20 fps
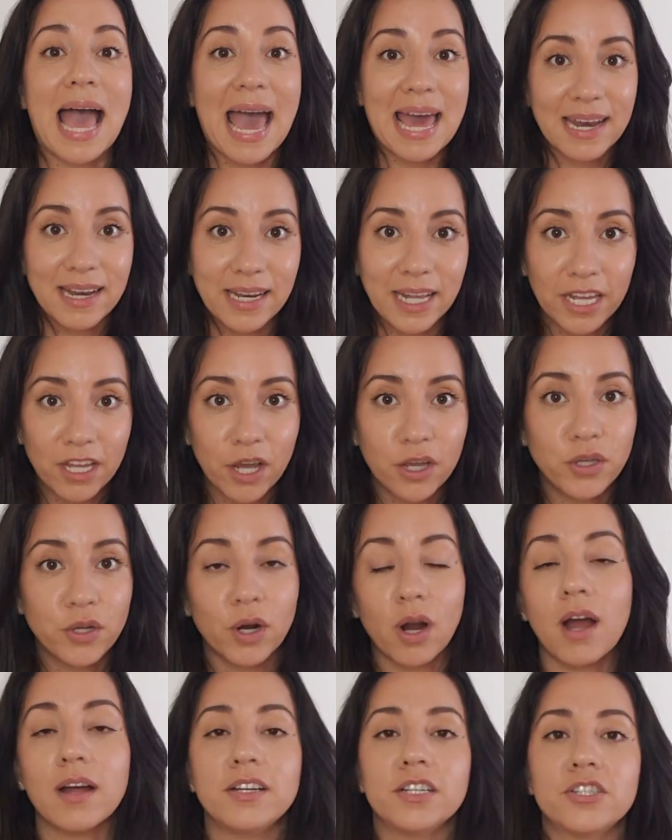editing your
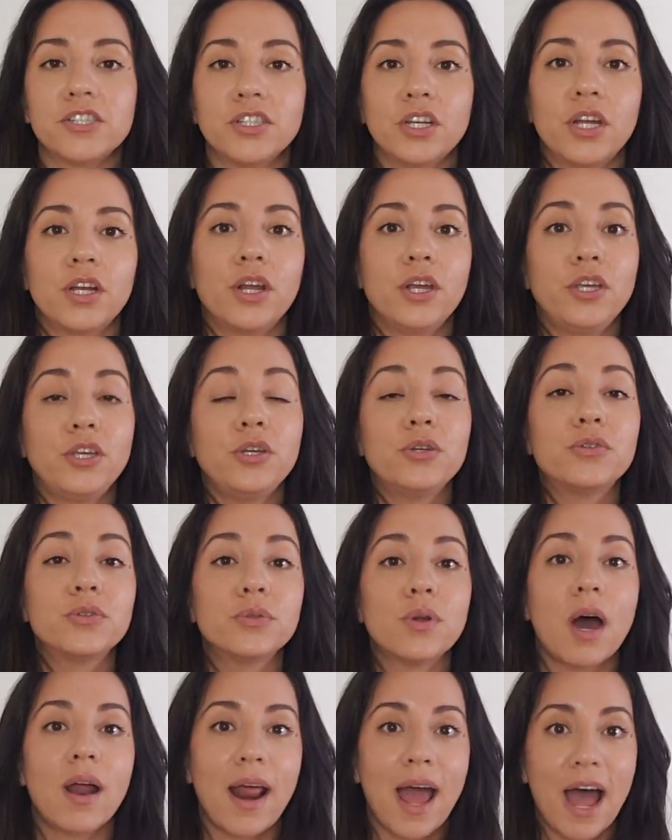audition, you do
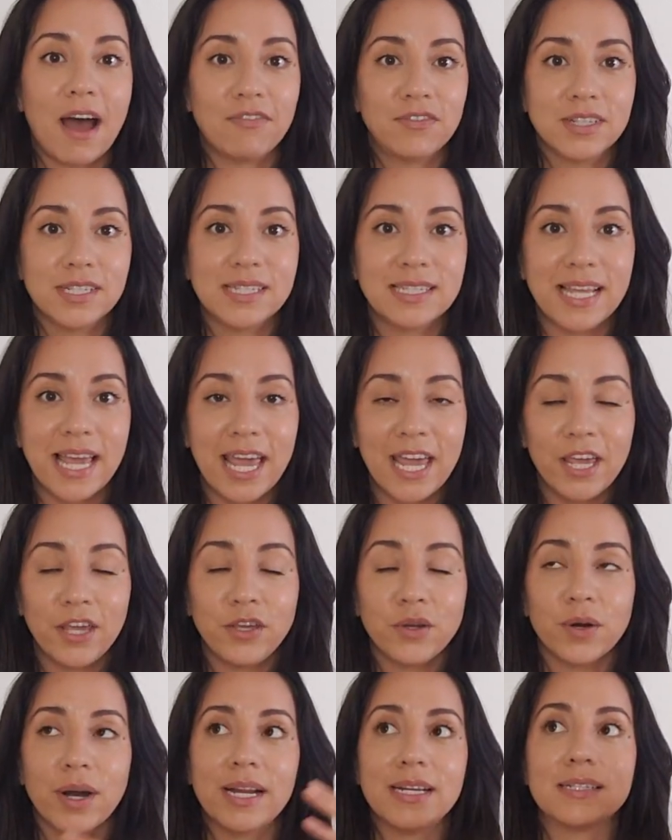not have to say
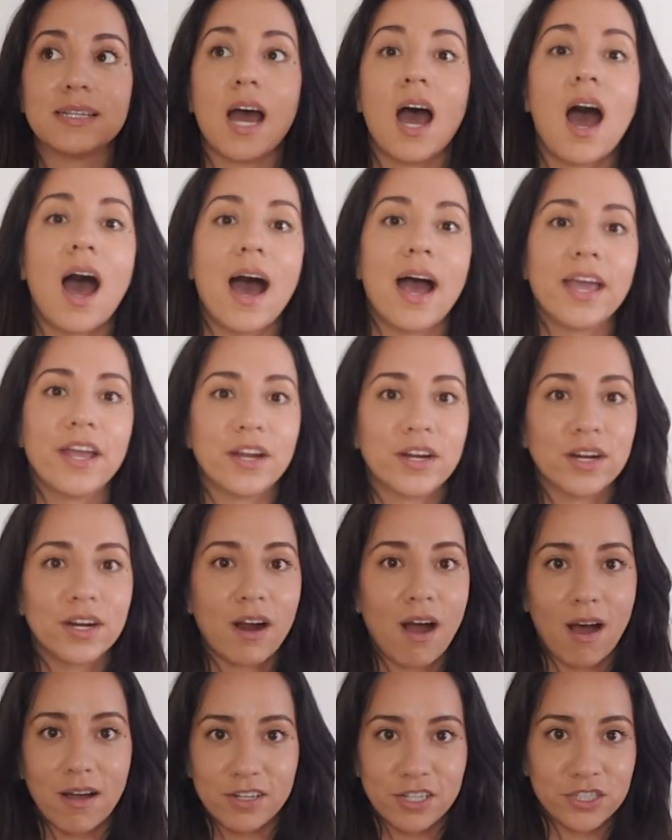your entire
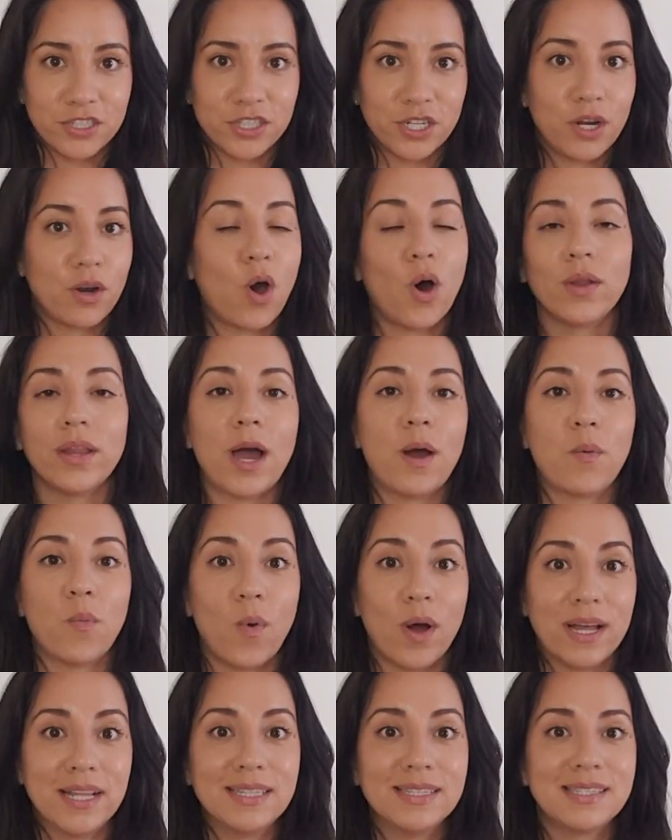audition all at
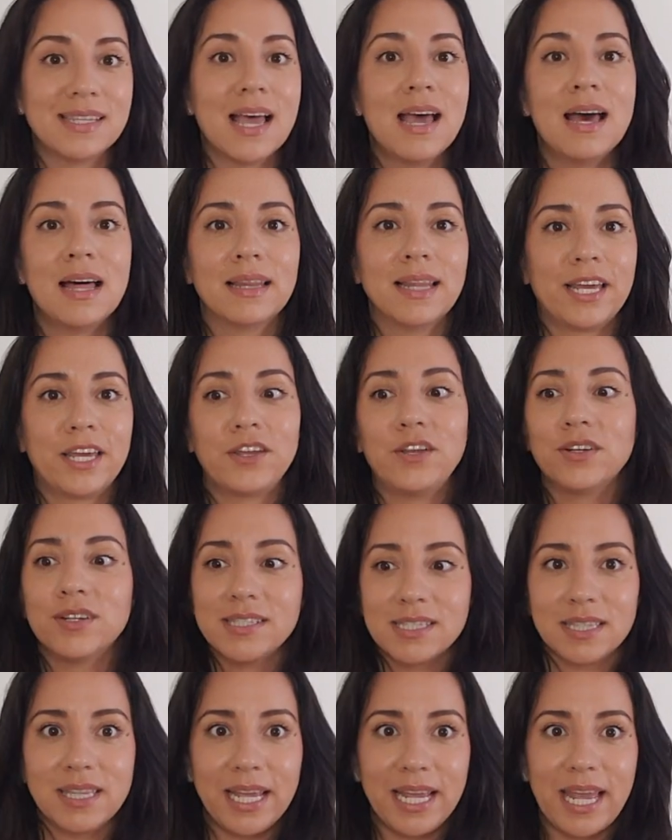once, like your
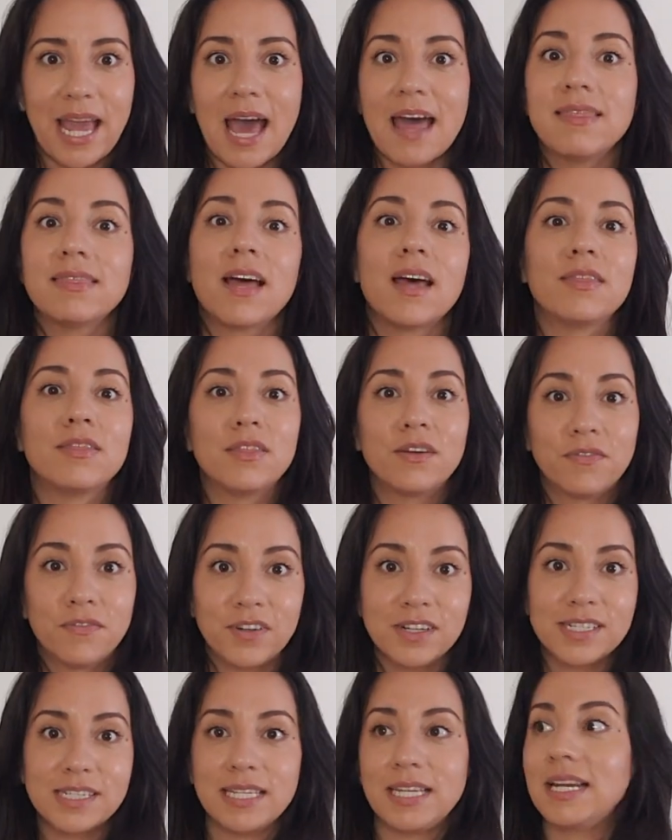slate and then the
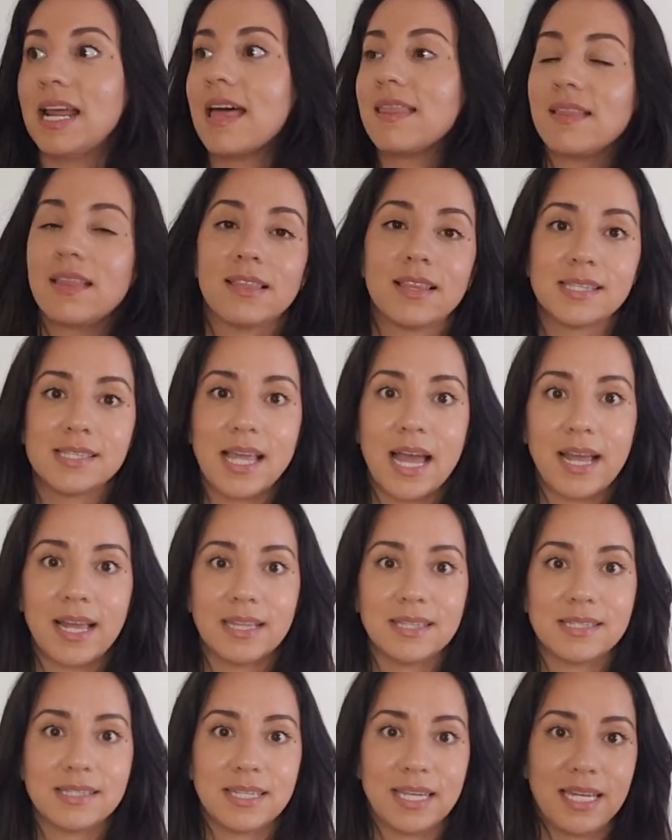first scene and then the
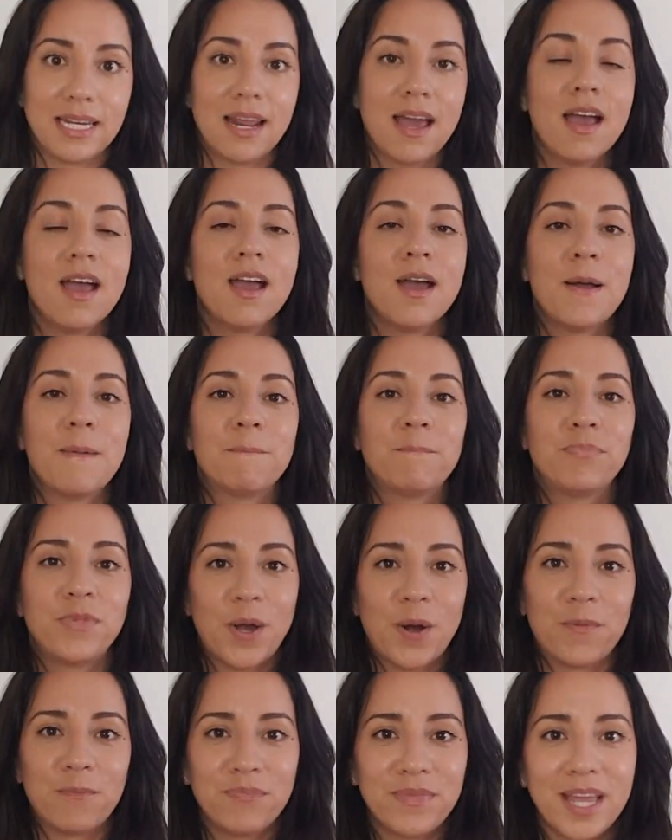second scene. No,
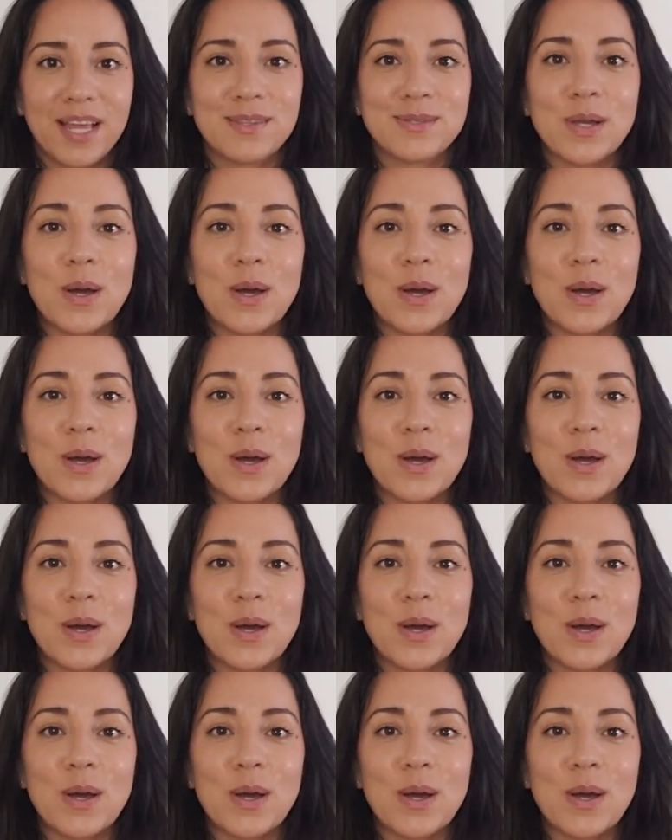it's